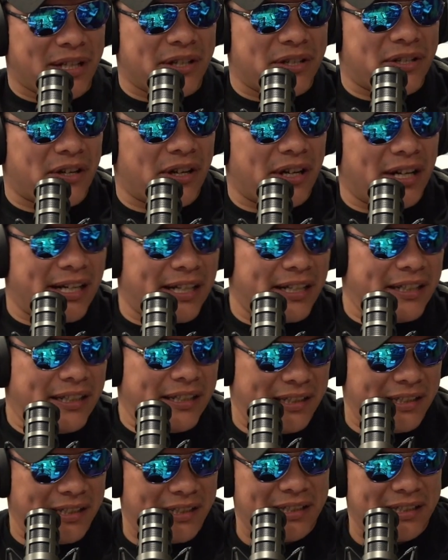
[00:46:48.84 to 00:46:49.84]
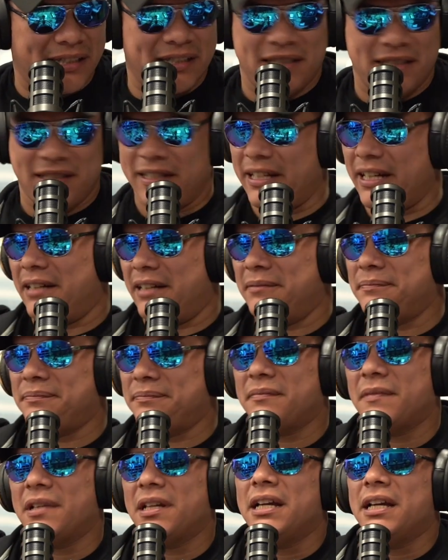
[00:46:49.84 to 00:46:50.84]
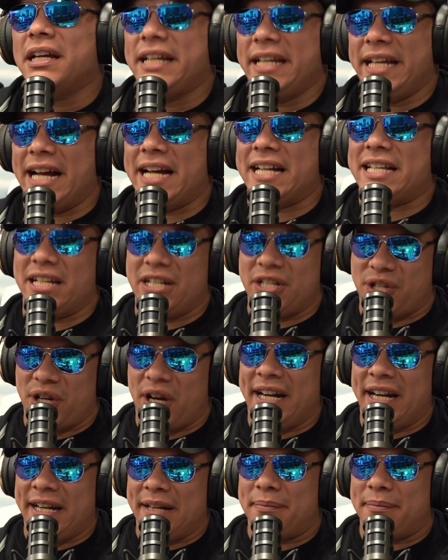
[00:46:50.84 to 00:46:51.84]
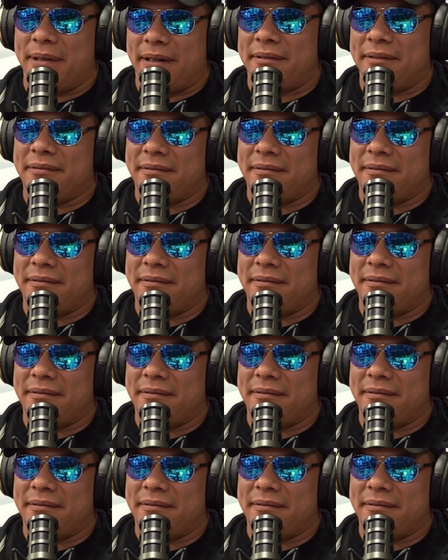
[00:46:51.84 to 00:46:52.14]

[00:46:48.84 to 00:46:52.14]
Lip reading: Andrade. Yeah. Yeah, it's Andrade, bro.